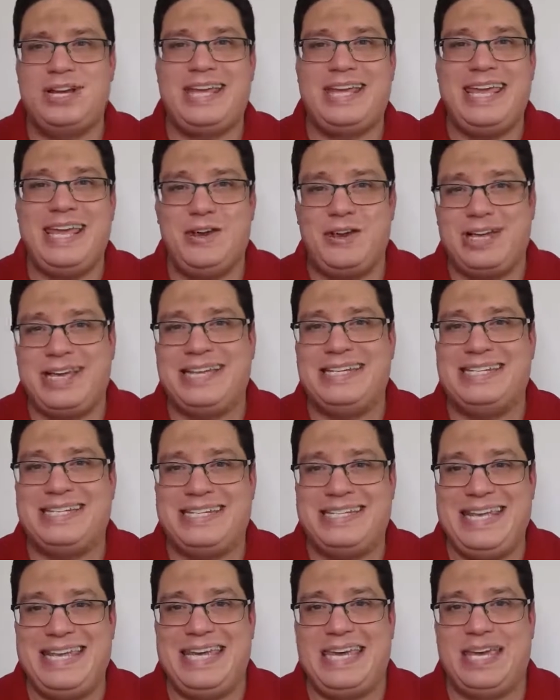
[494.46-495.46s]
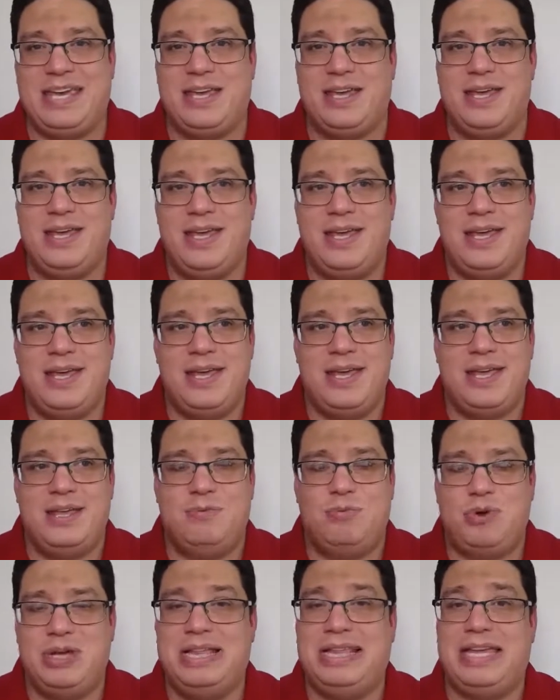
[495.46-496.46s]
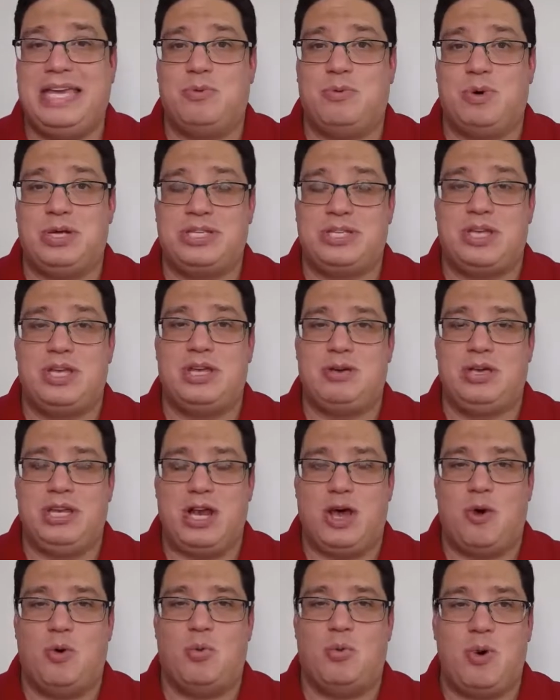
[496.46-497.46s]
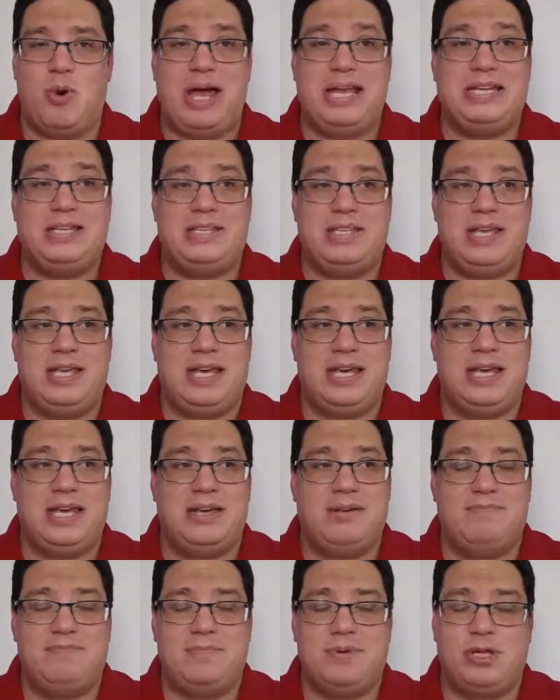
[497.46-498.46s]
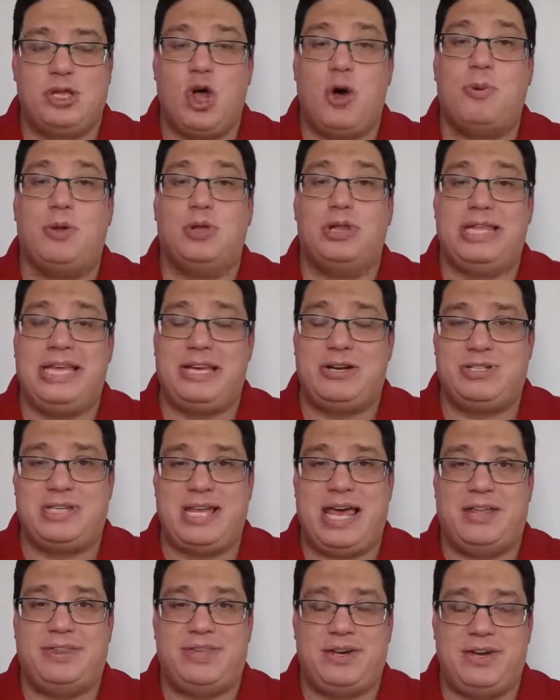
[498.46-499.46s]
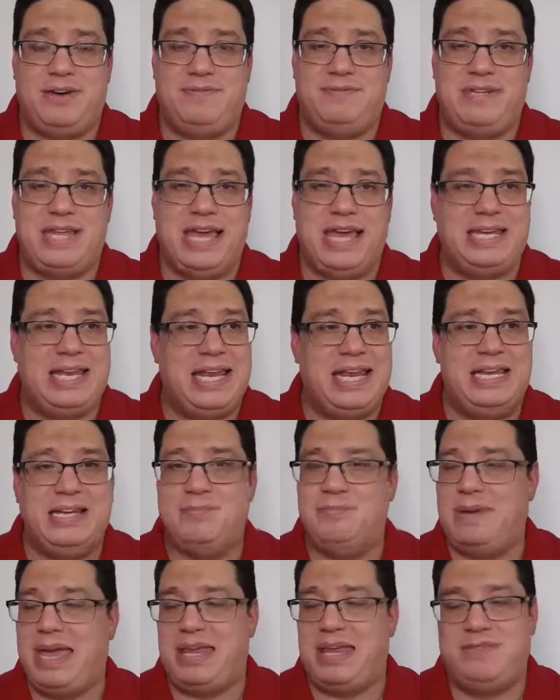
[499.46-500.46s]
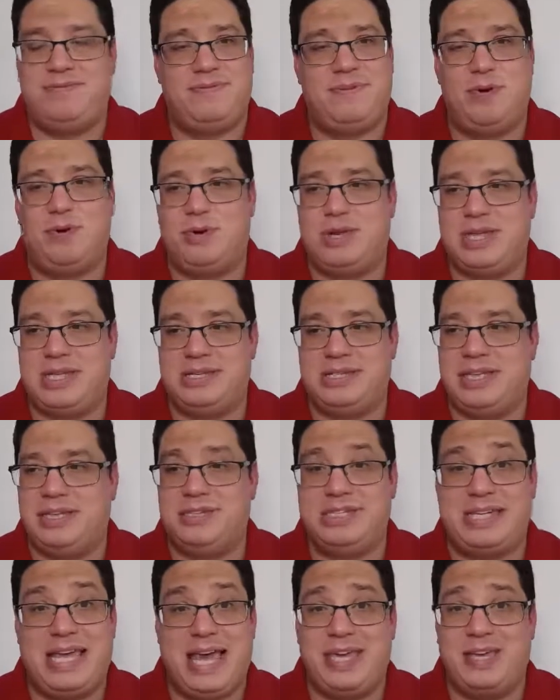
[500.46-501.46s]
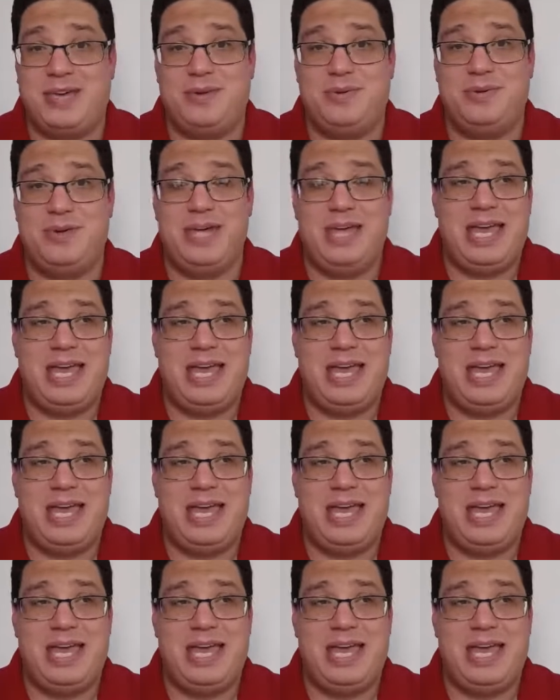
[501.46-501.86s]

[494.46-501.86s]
hearing and seeing really what the global leaders out there have done. And the main focus, they'll tell you,